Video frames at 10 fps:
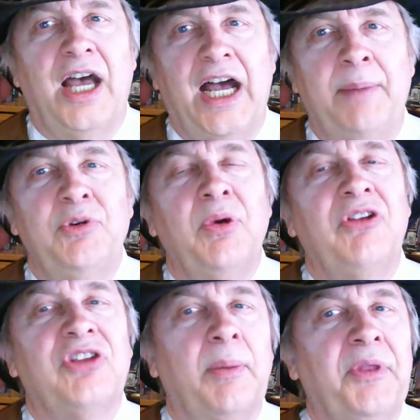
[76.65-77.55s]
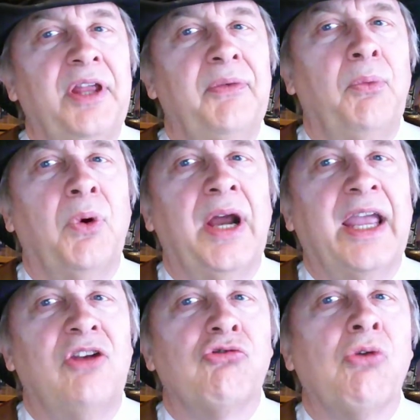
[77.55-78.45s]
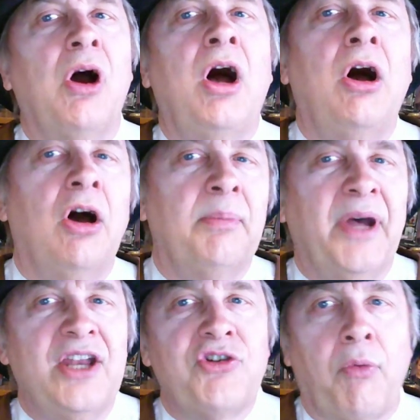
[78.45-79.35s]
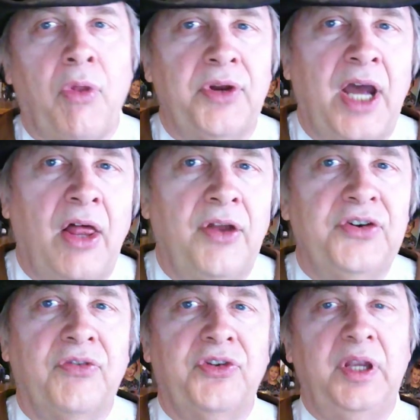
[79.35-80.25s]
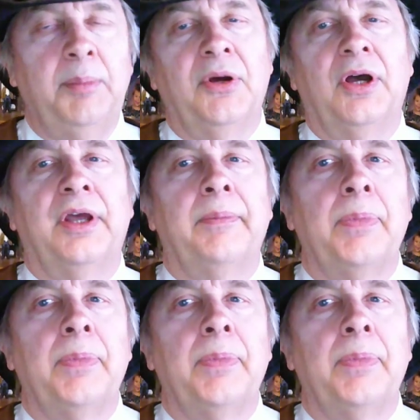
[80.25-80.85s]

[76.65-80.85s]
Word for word: I'm doing something where I can draw on my general knowledge of steampunk